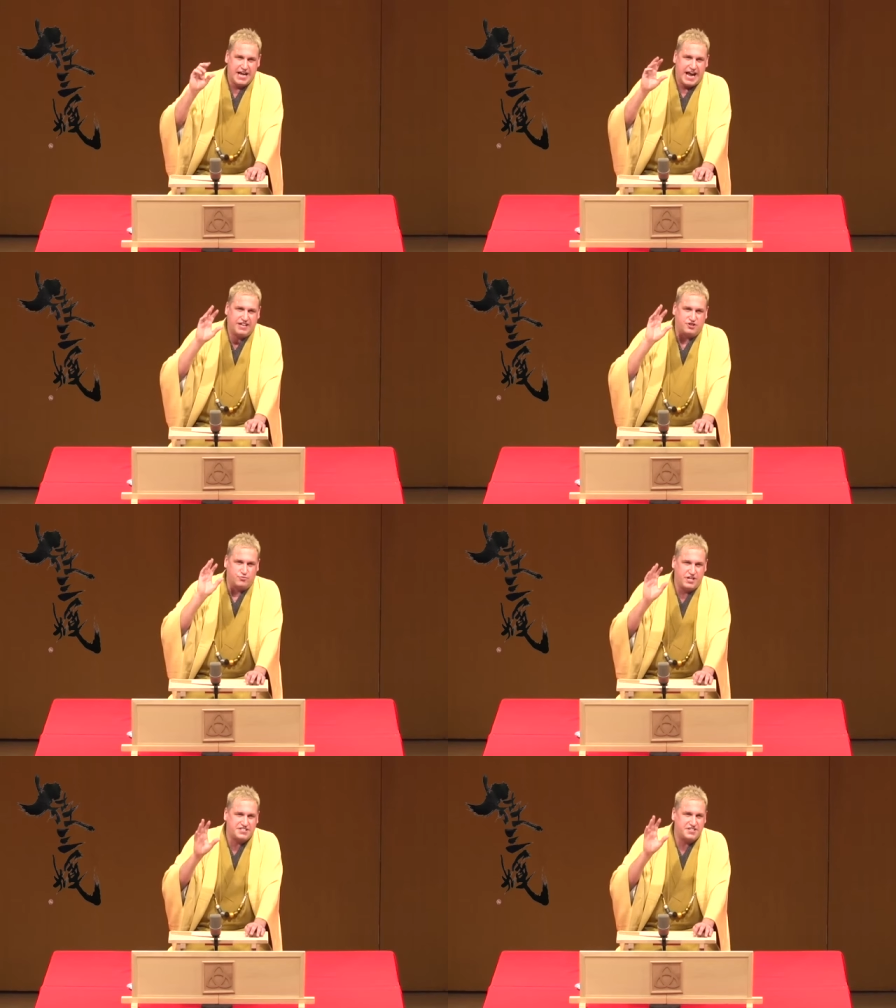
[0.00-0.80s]
And the
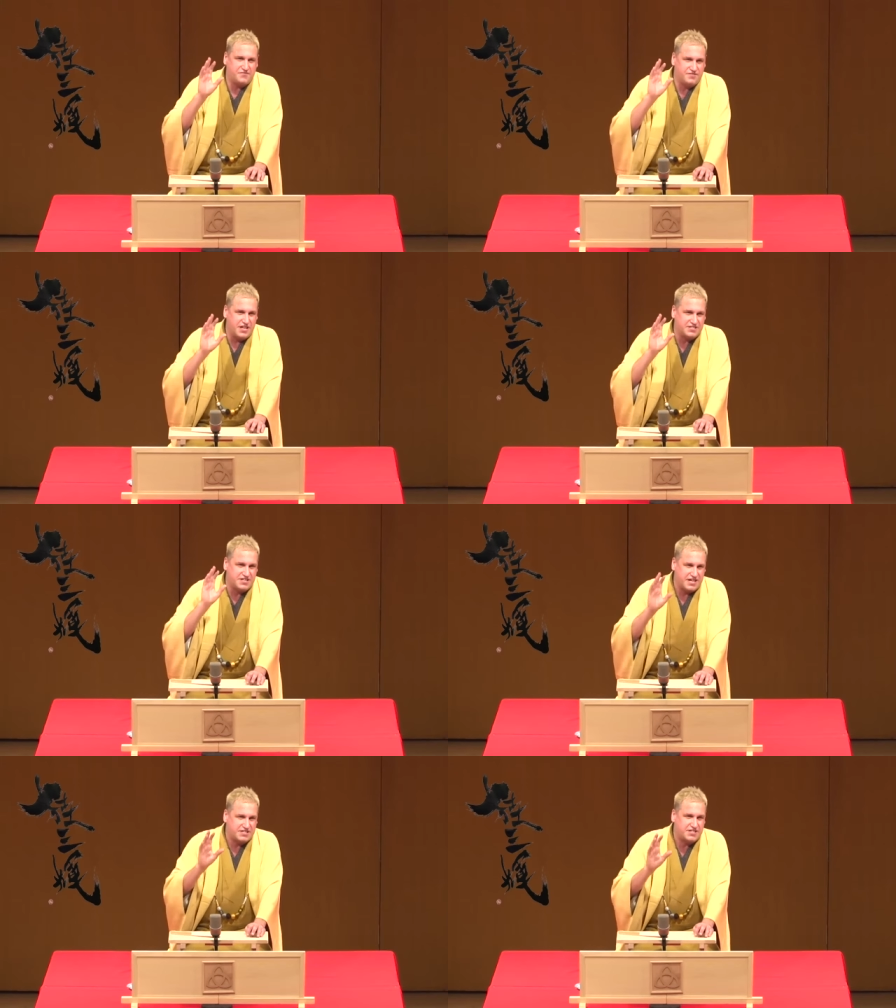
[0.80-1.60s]
reason is
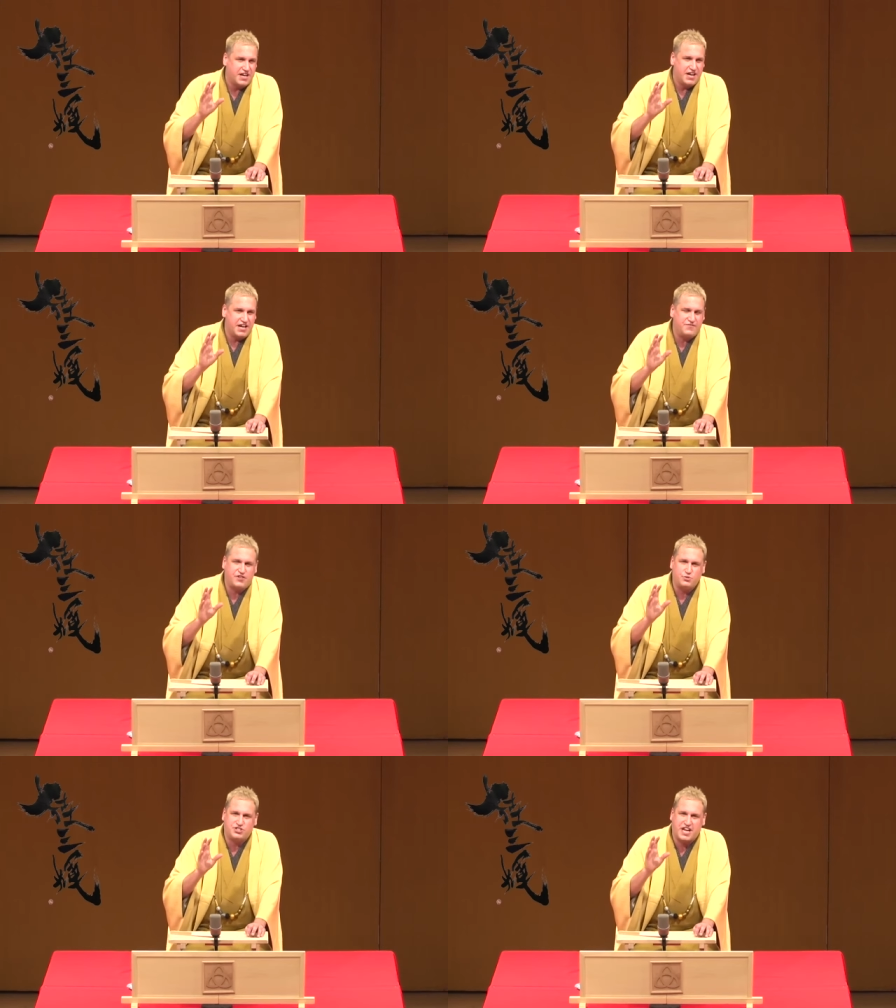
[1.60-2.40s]
this if
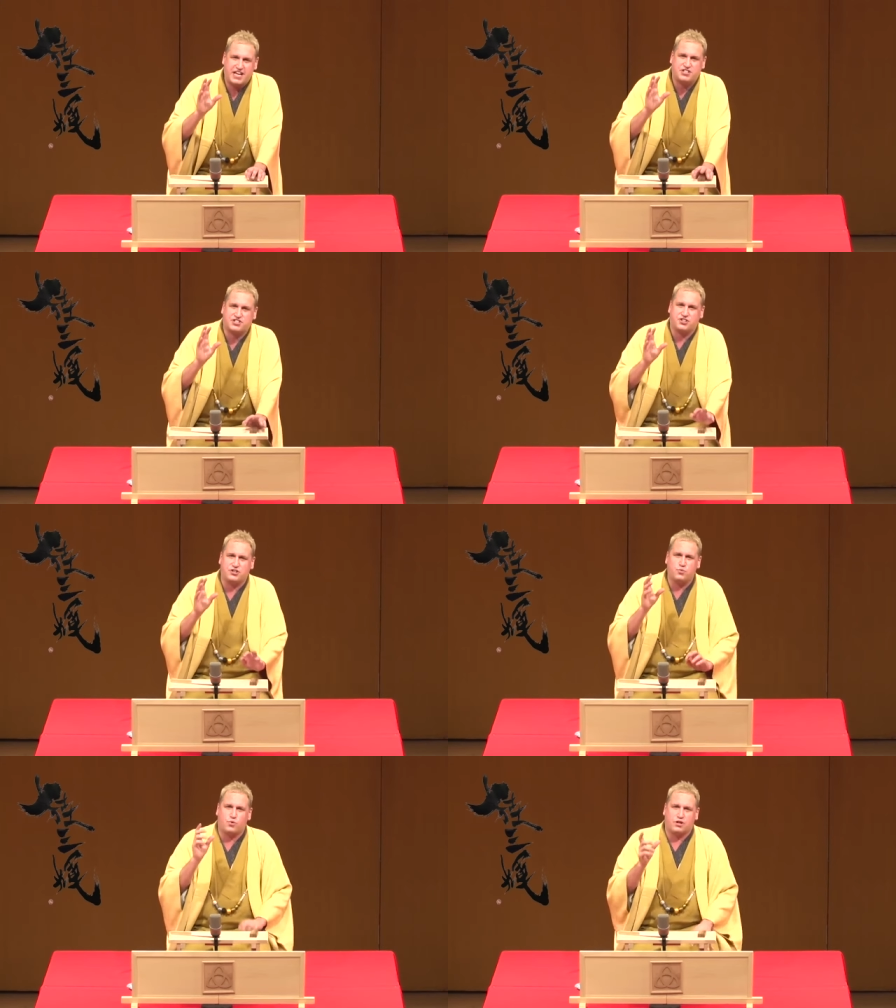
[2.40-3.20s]
you say
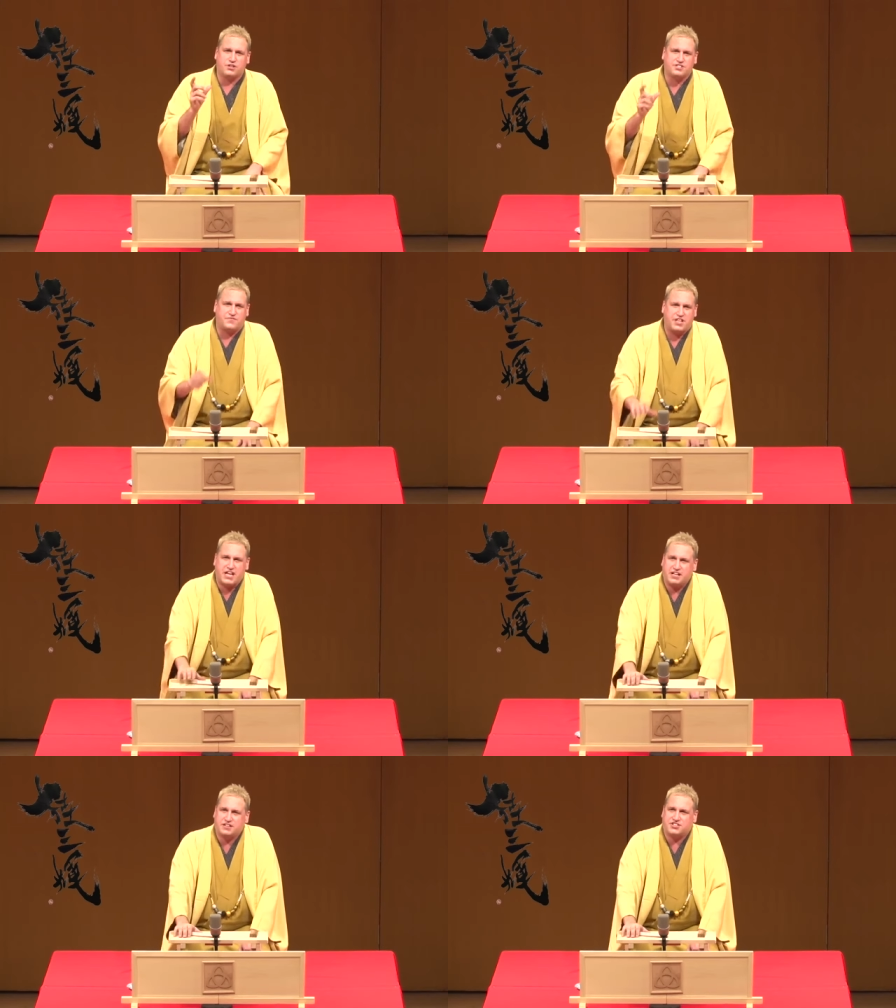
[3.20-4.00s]
certain words of the
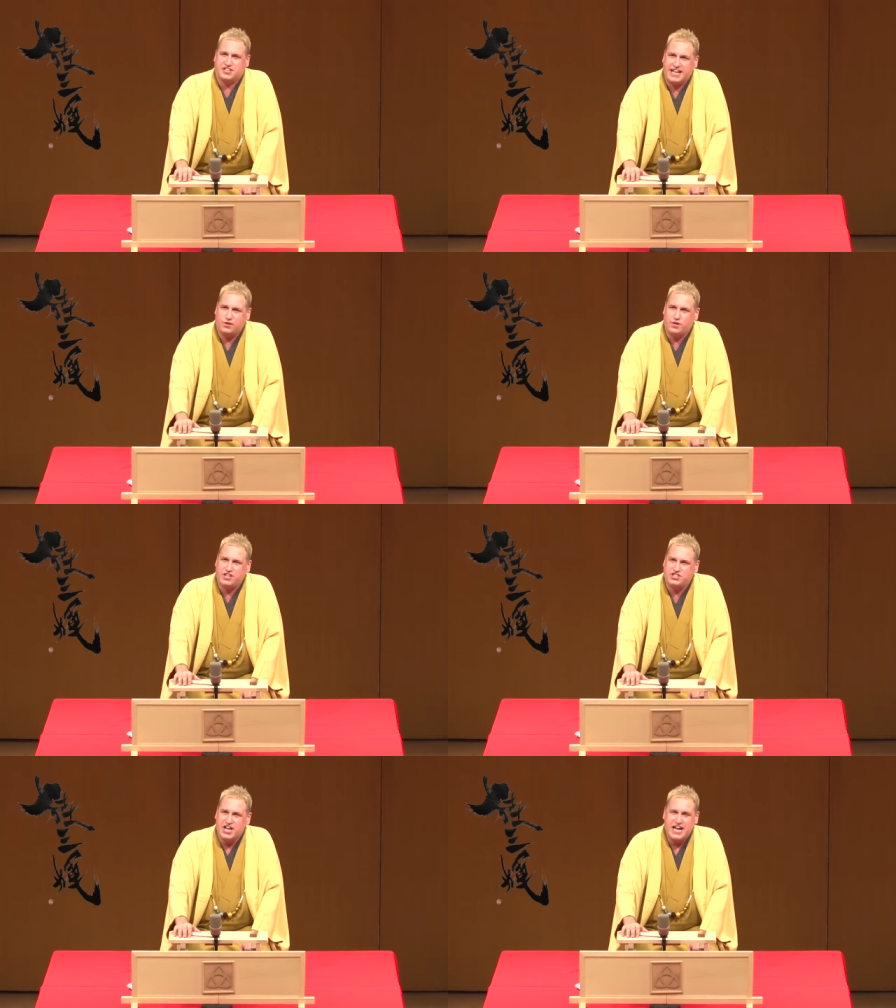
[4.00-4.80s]
English
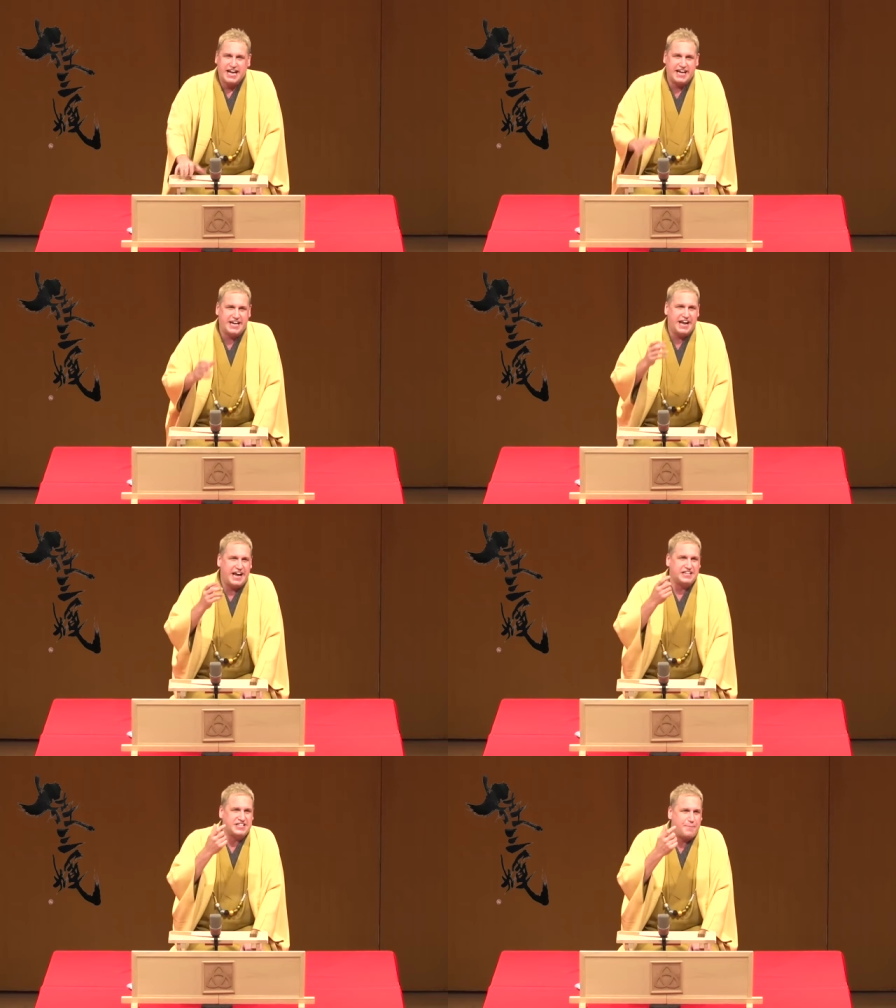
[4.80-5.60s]
language in
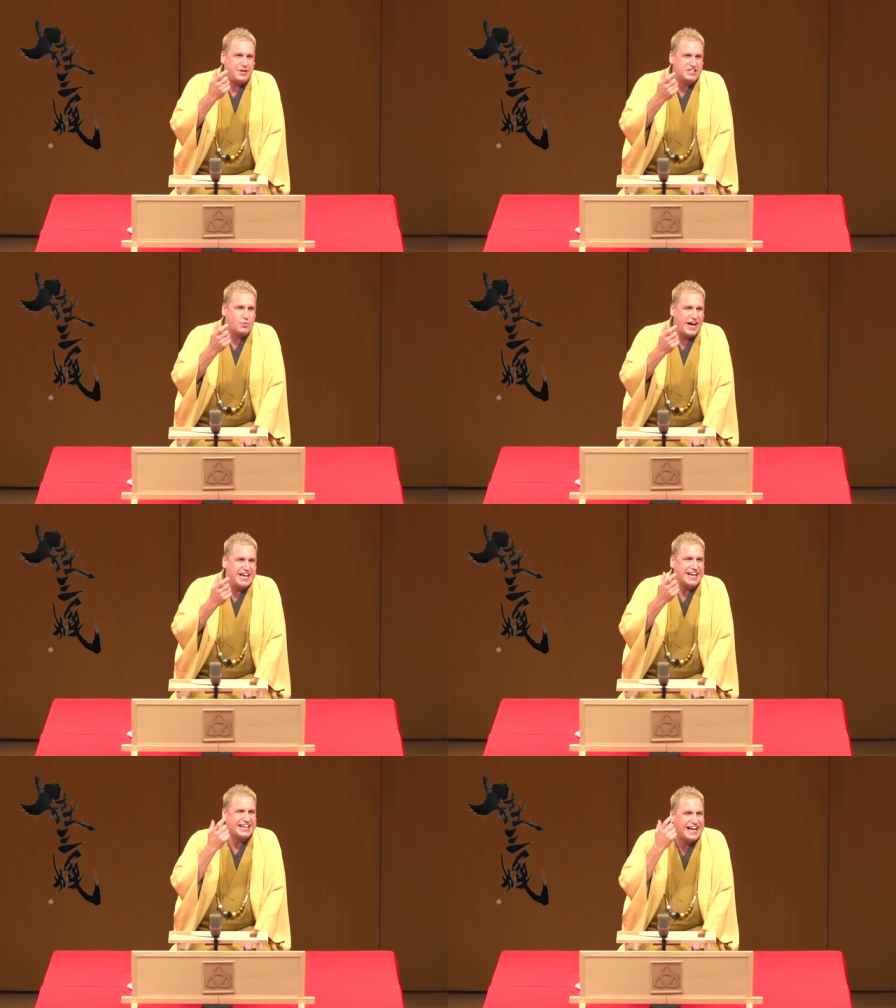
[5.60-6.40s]
a Japanese
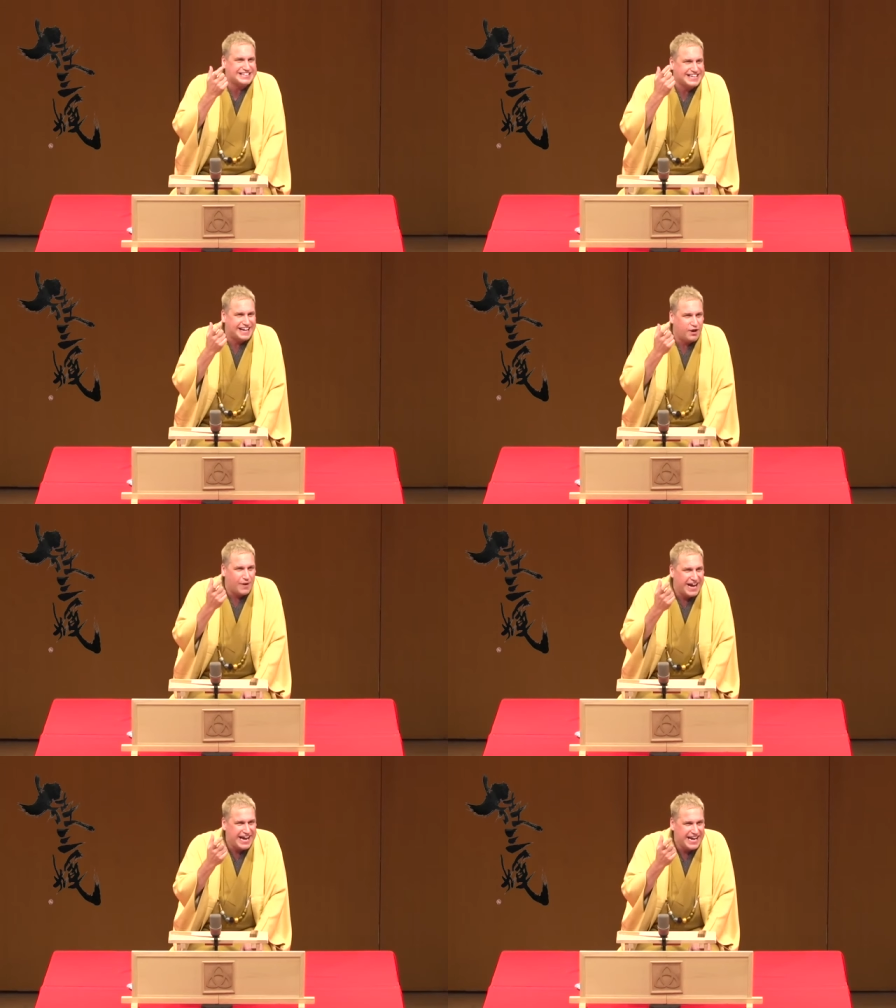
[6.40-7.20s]
way, in a katakana
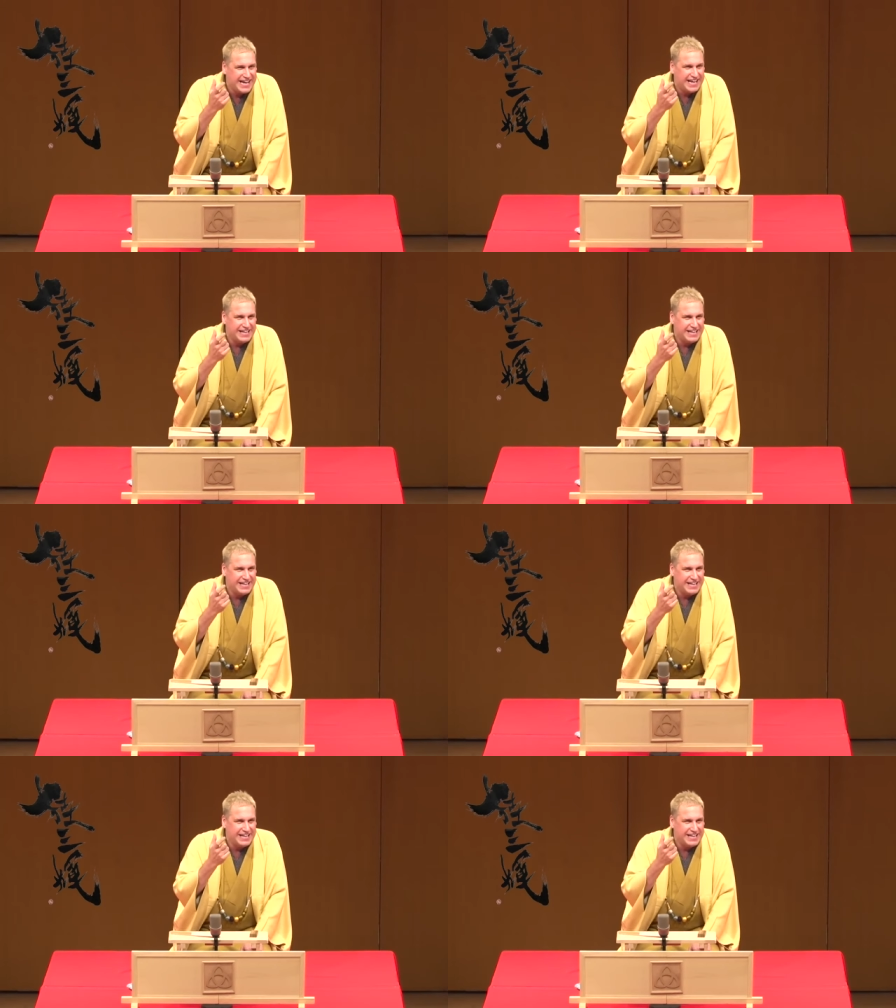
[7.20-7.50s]
way,